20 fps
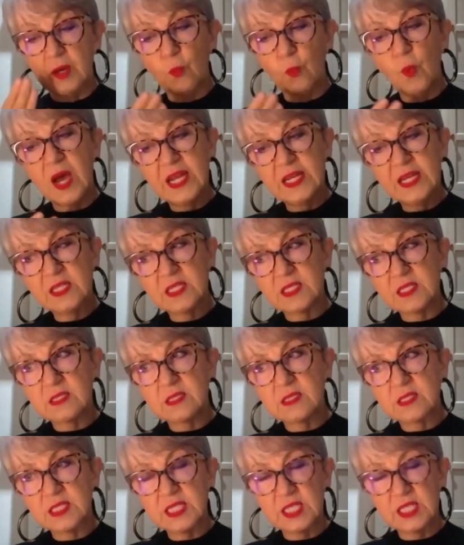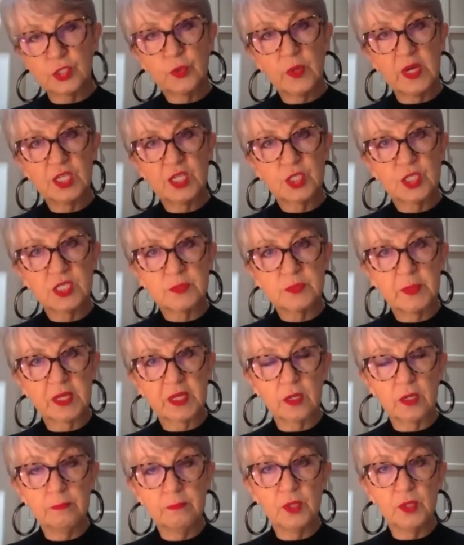When situations
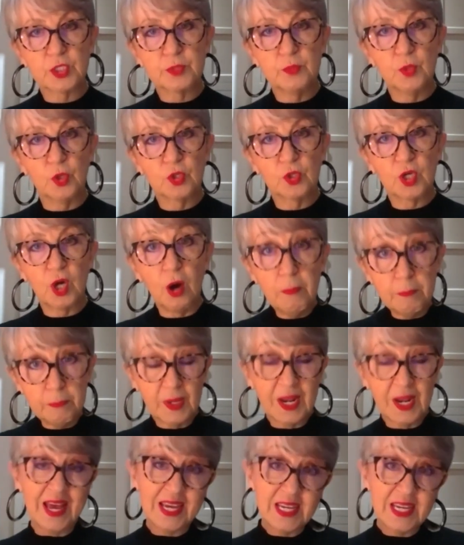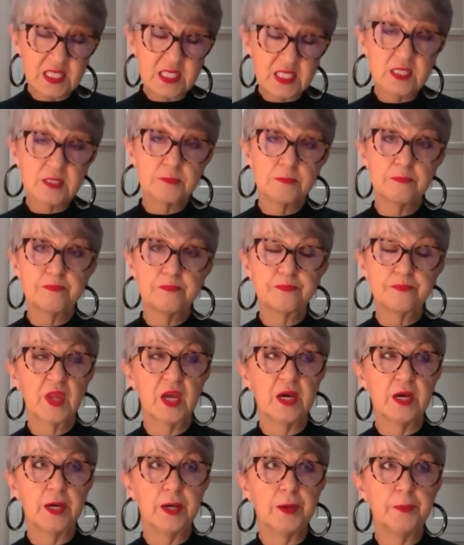become much more complex,
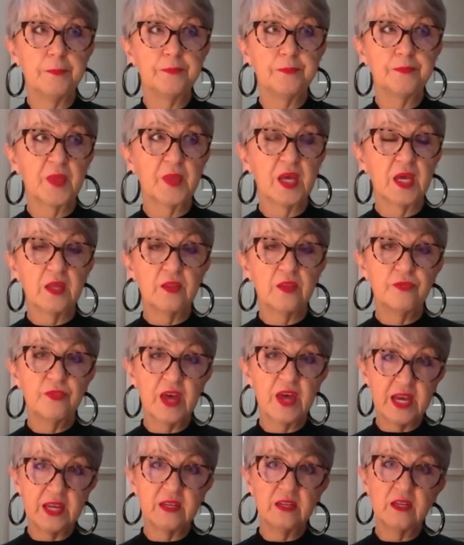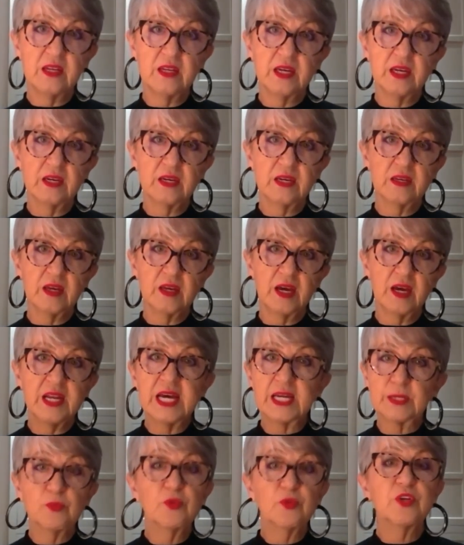then an
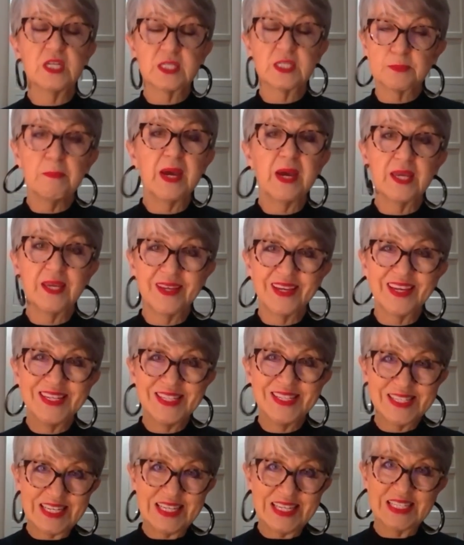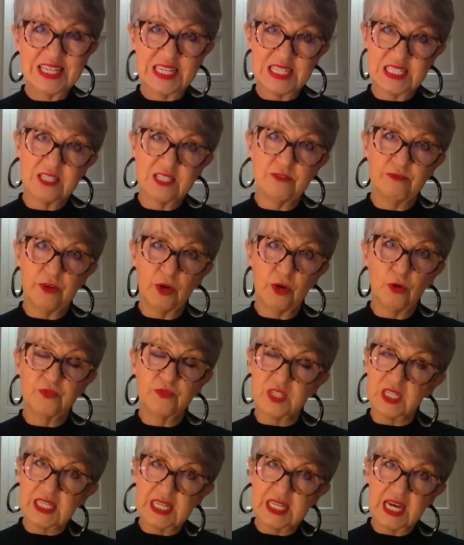Admiral Nurse may indeed get
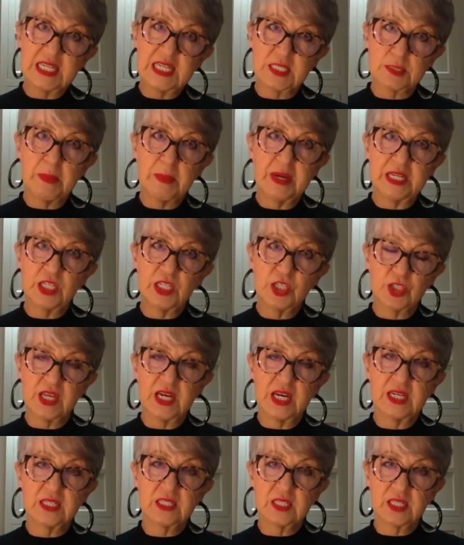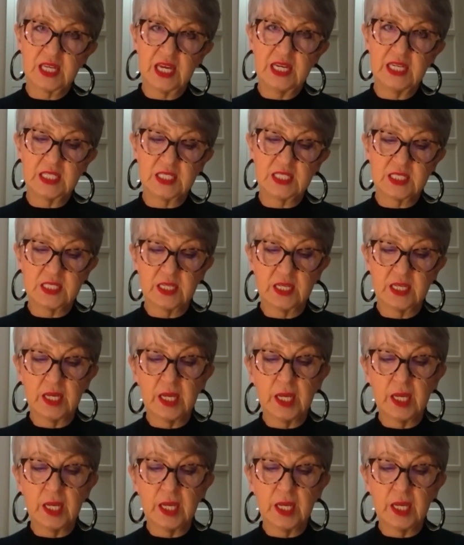involved and case manage that case.